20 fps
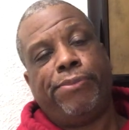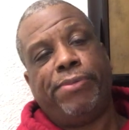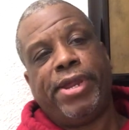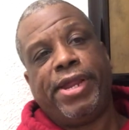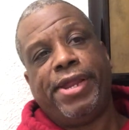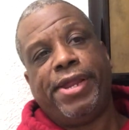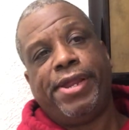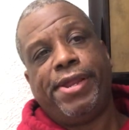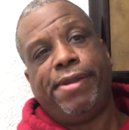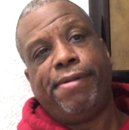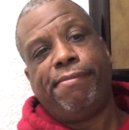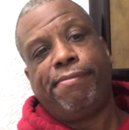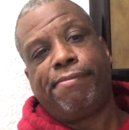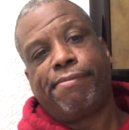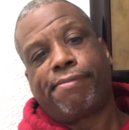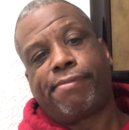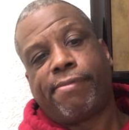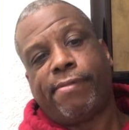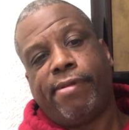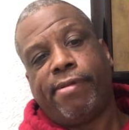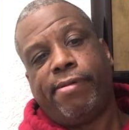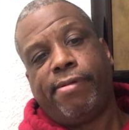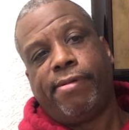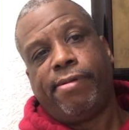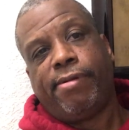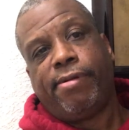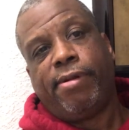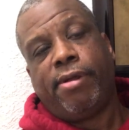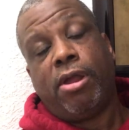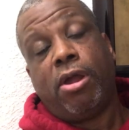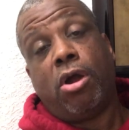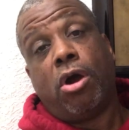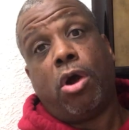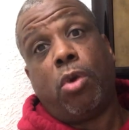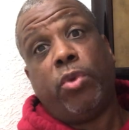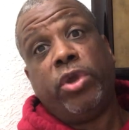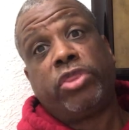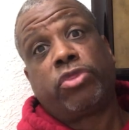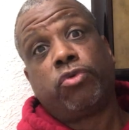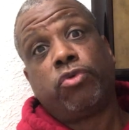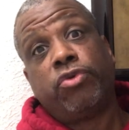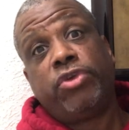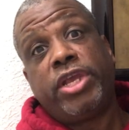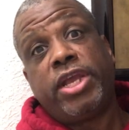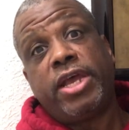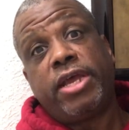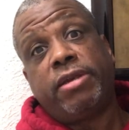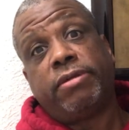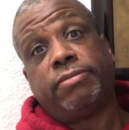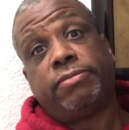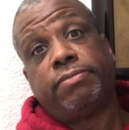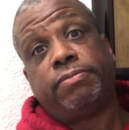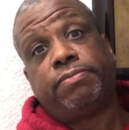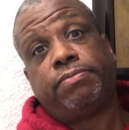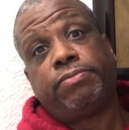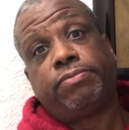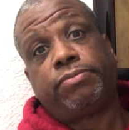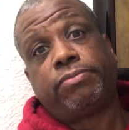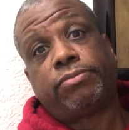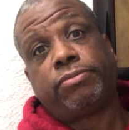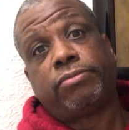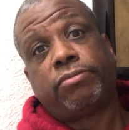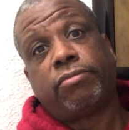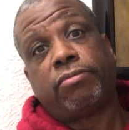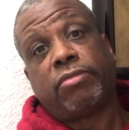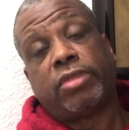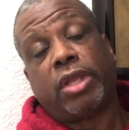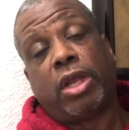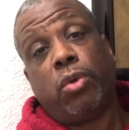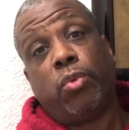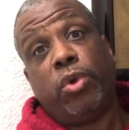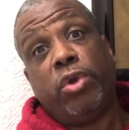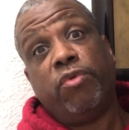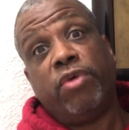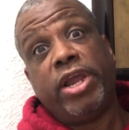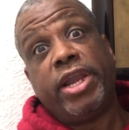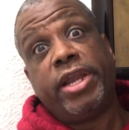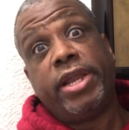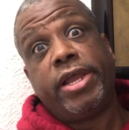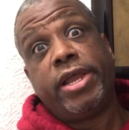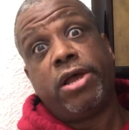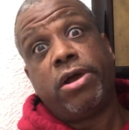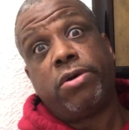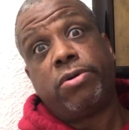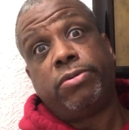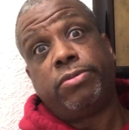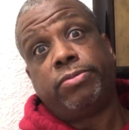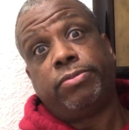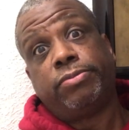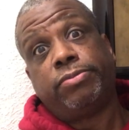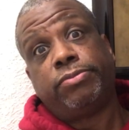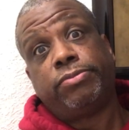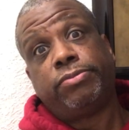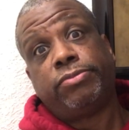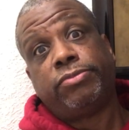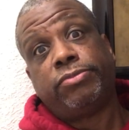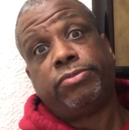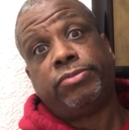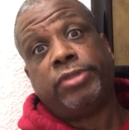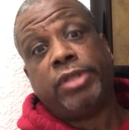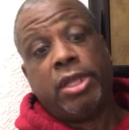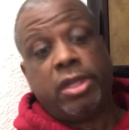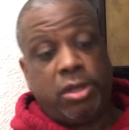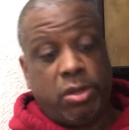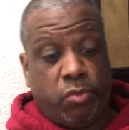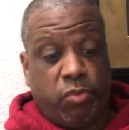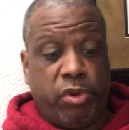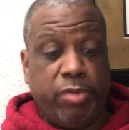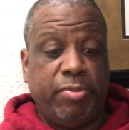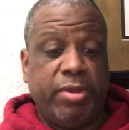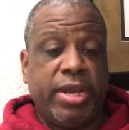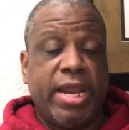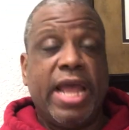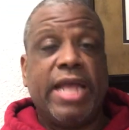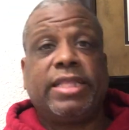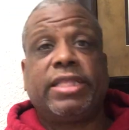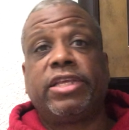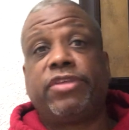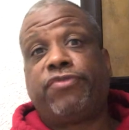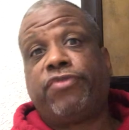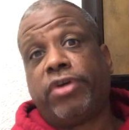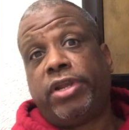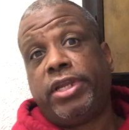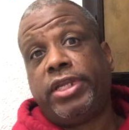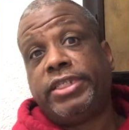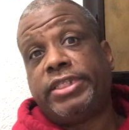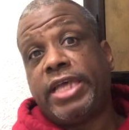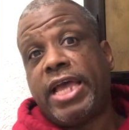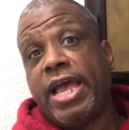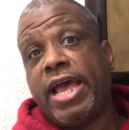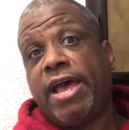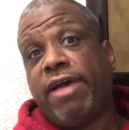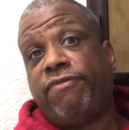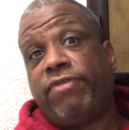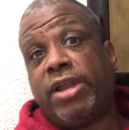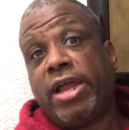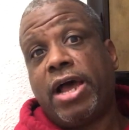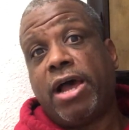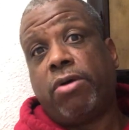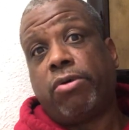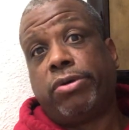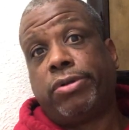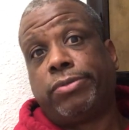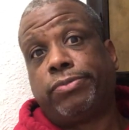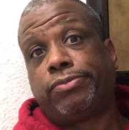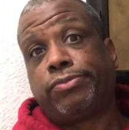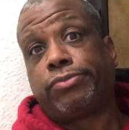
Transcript: man, are we through yet? We ready to go. We've been at this for at least a half an hour.